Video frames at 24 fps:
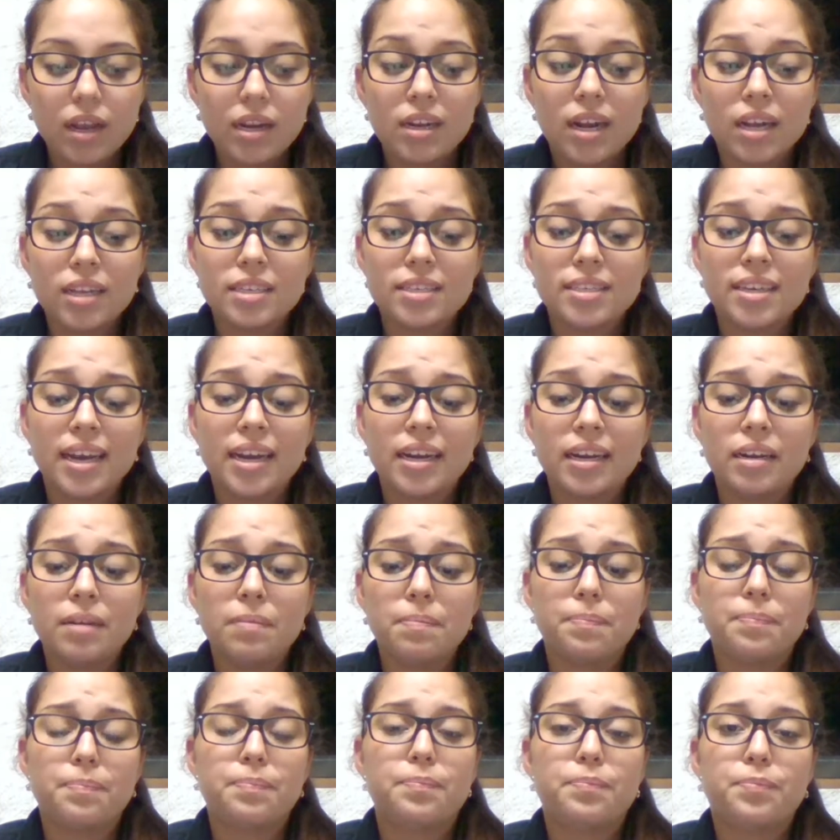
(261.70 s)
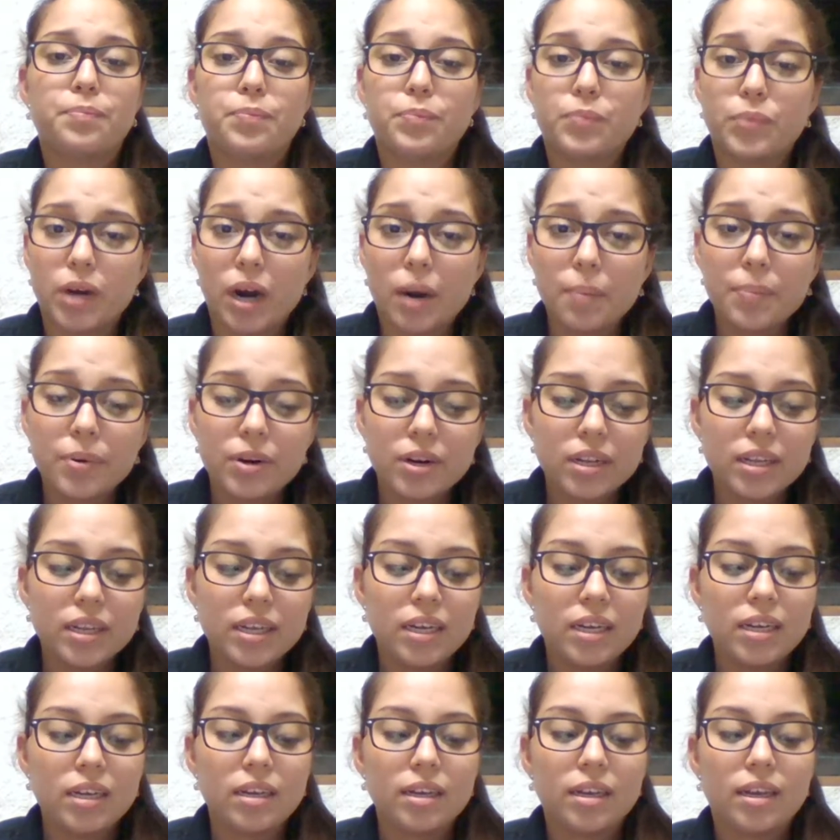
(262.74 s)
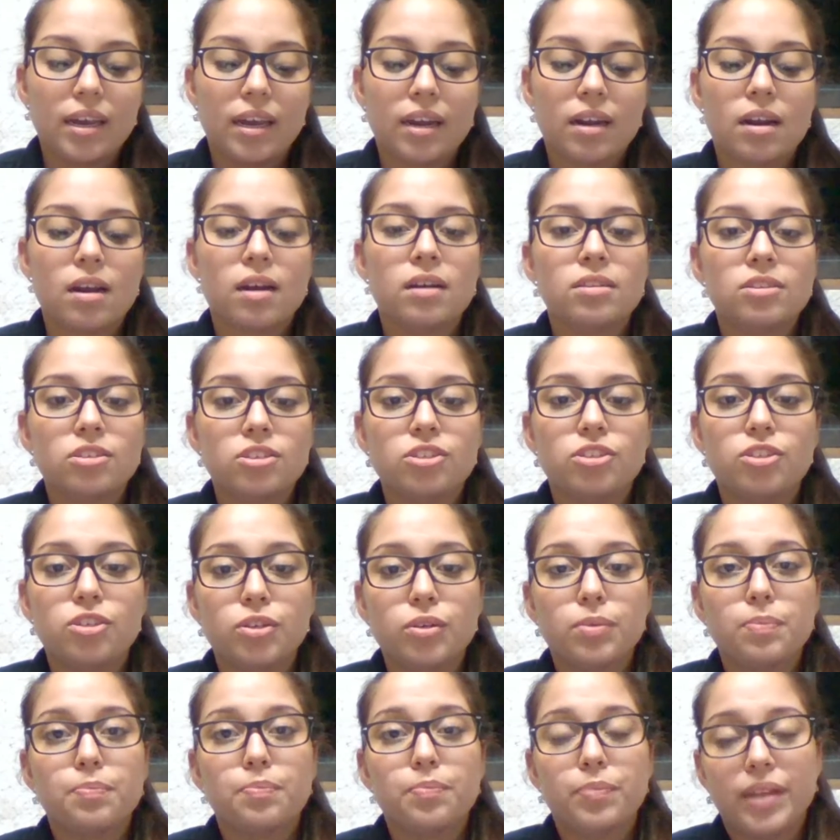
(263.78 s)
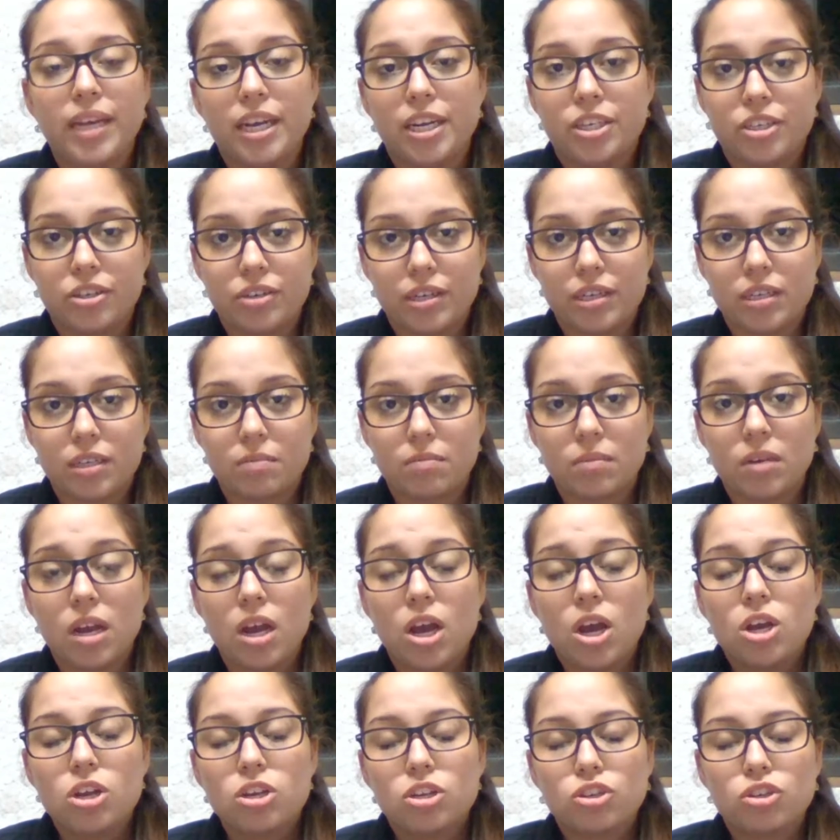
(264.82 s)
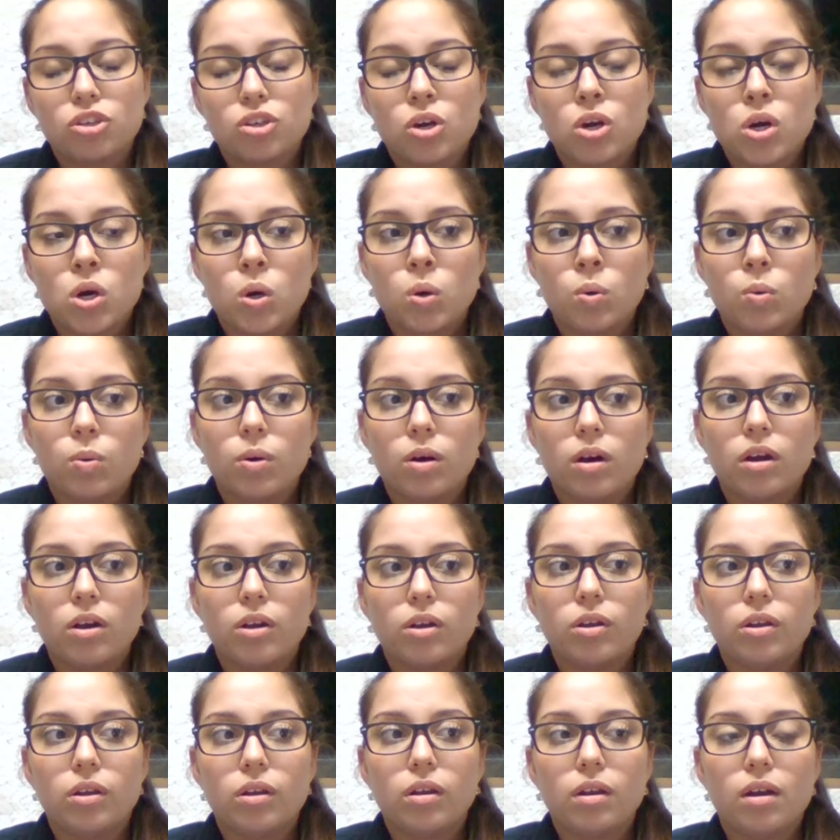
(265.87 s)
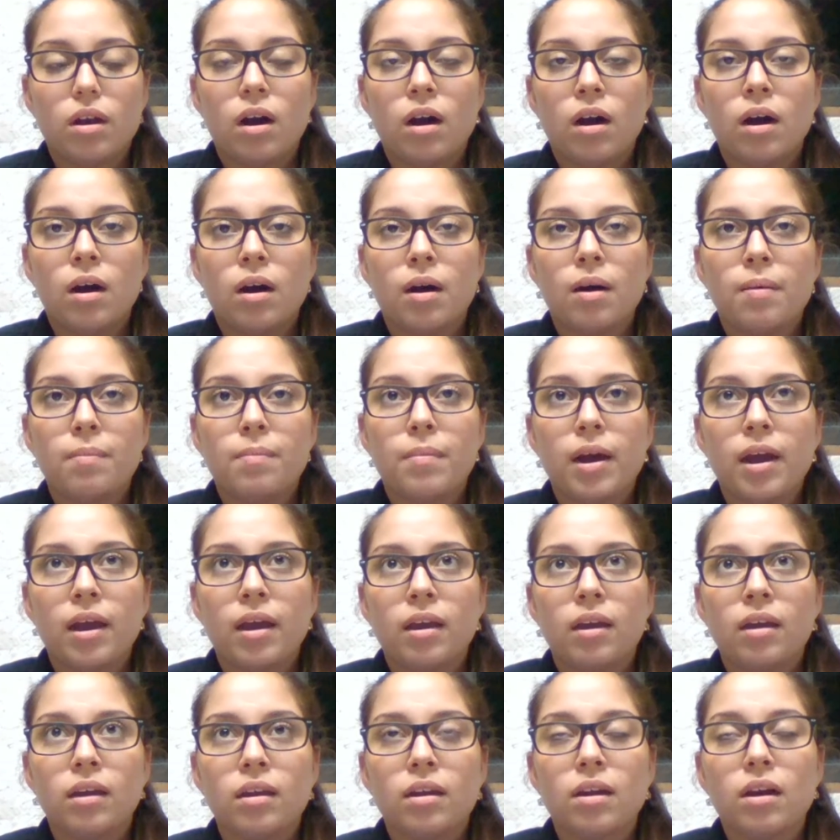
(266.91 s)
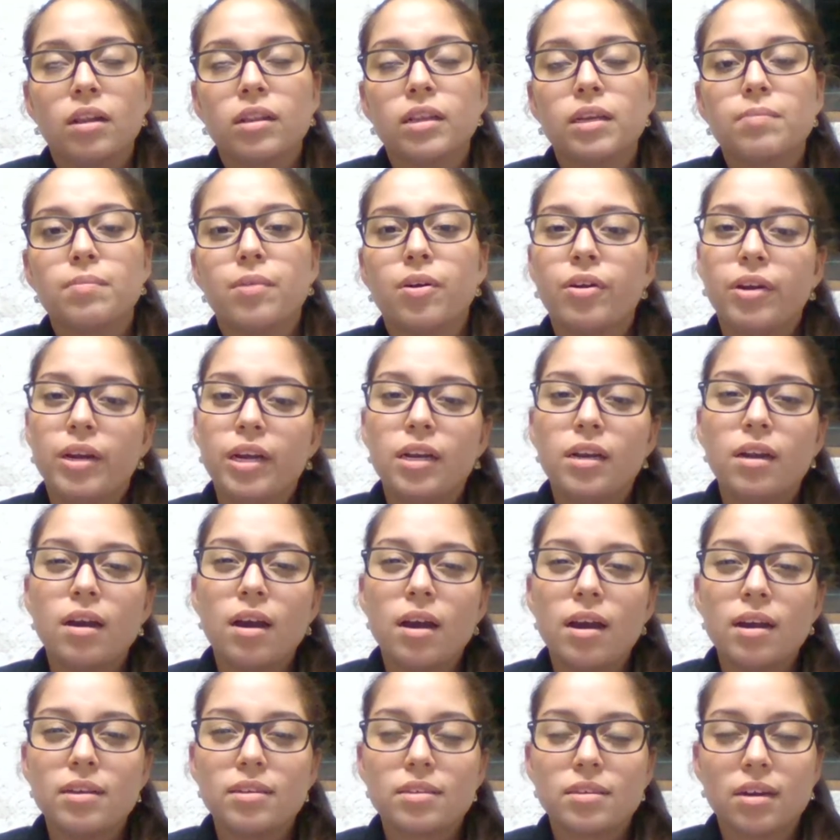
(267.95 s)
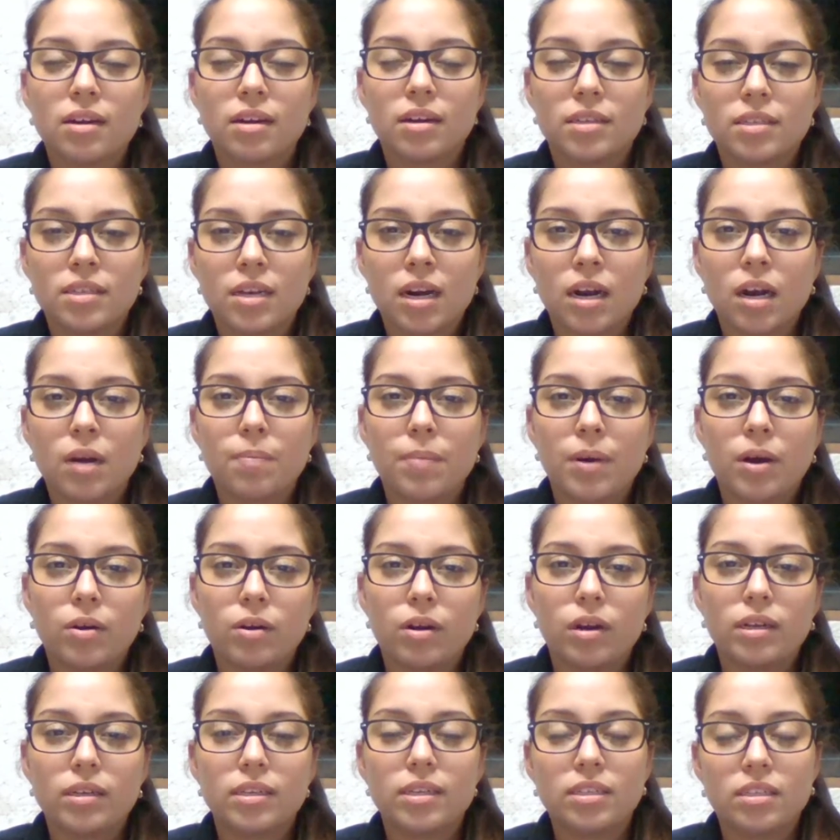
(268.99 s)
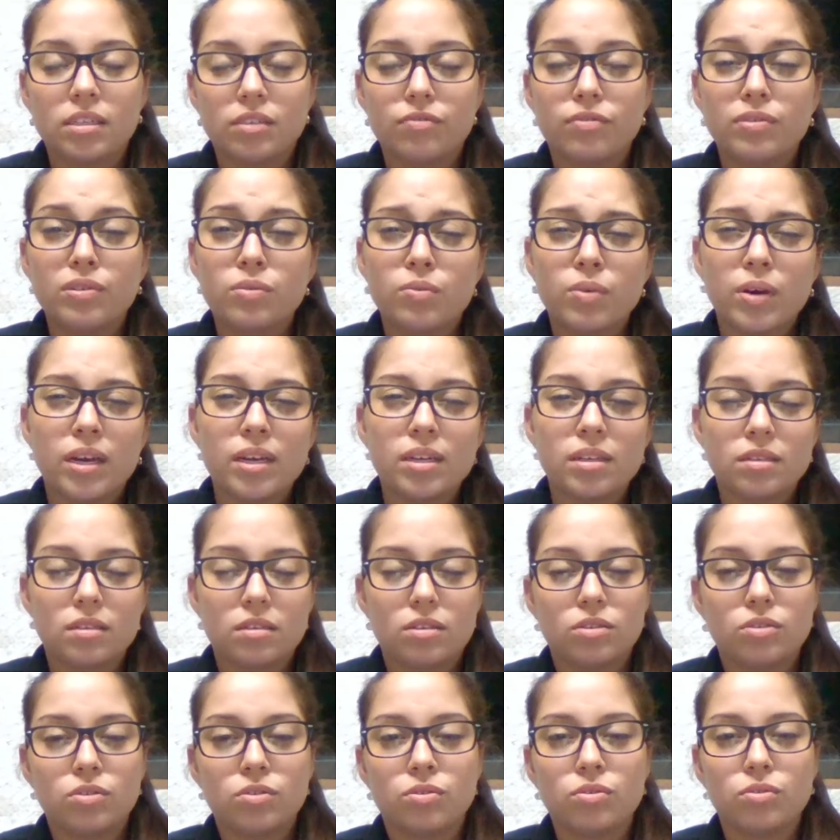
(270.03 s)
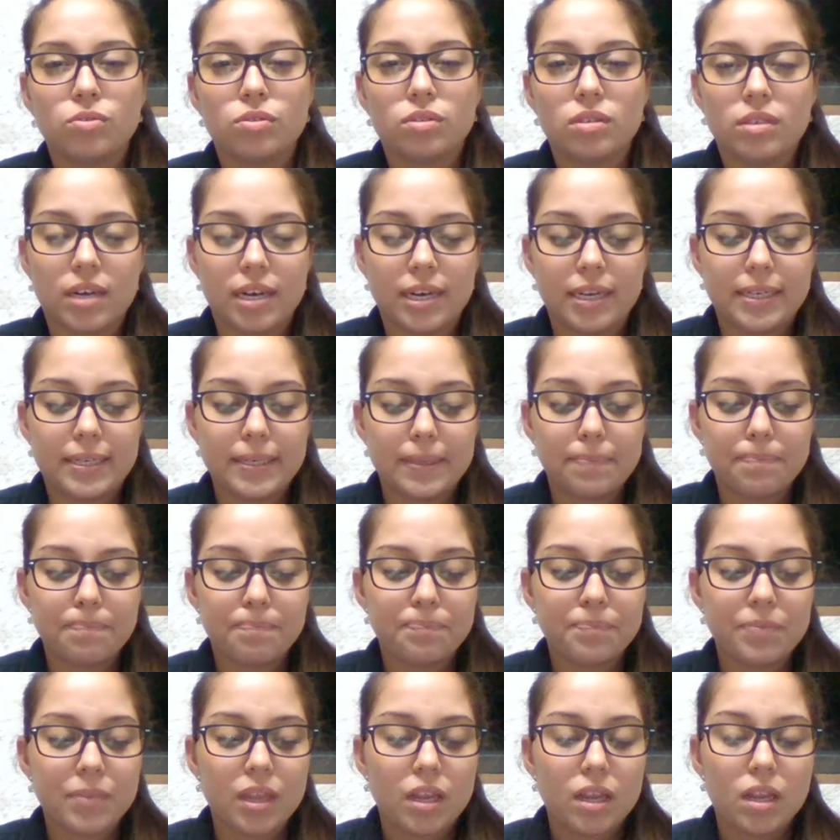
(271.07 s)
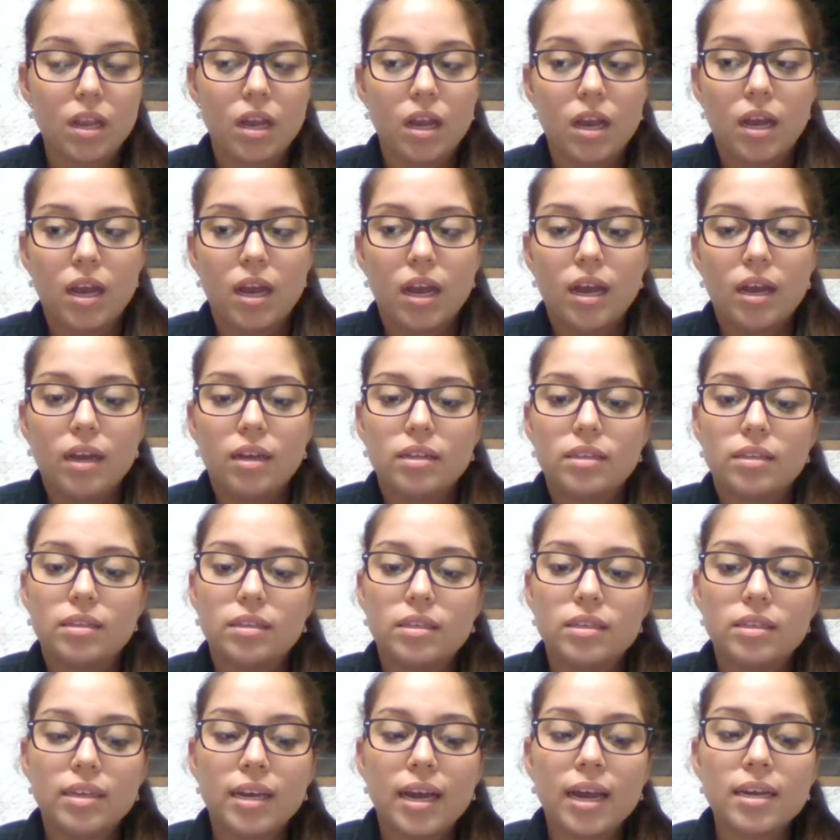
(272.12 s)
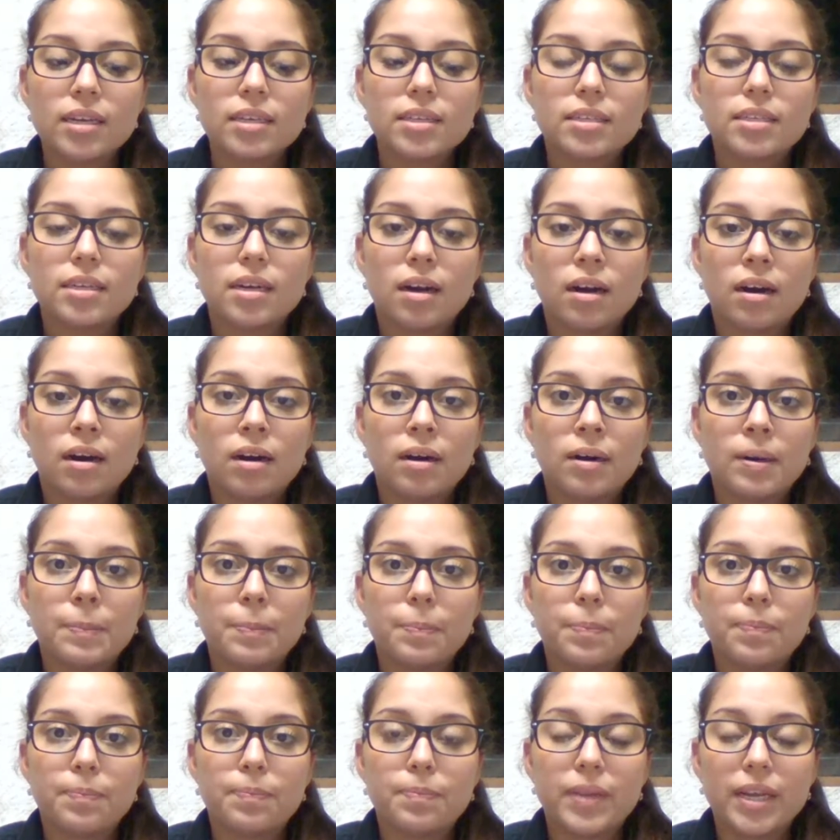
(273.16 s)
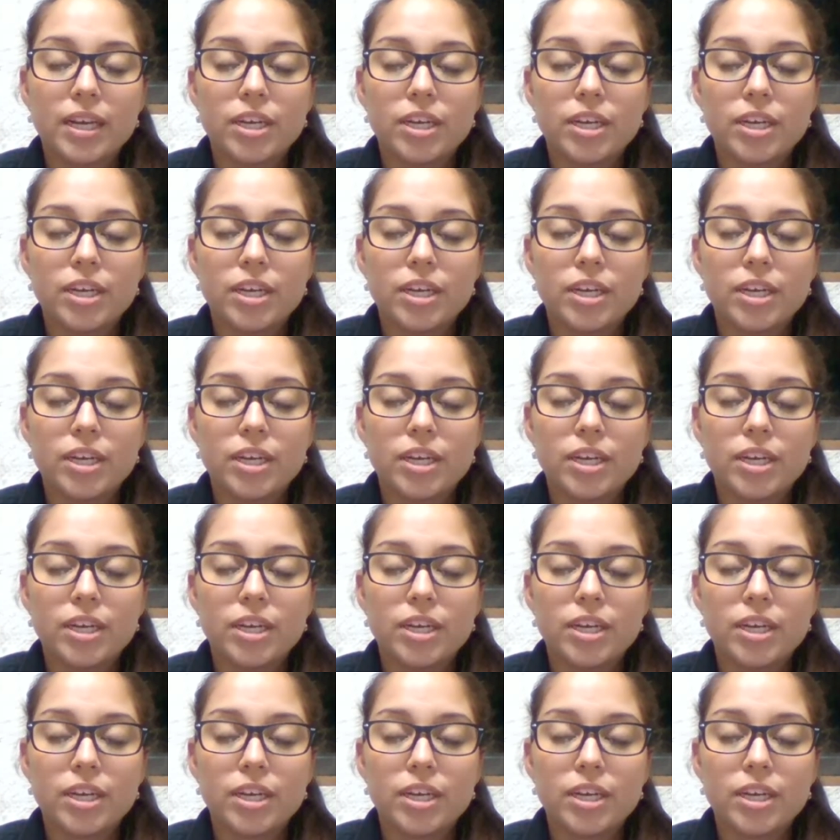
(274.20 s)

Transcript: not citing properly can constitute plagiarism. So, my colleague Marina is going to talk about the different ways to cite. The next how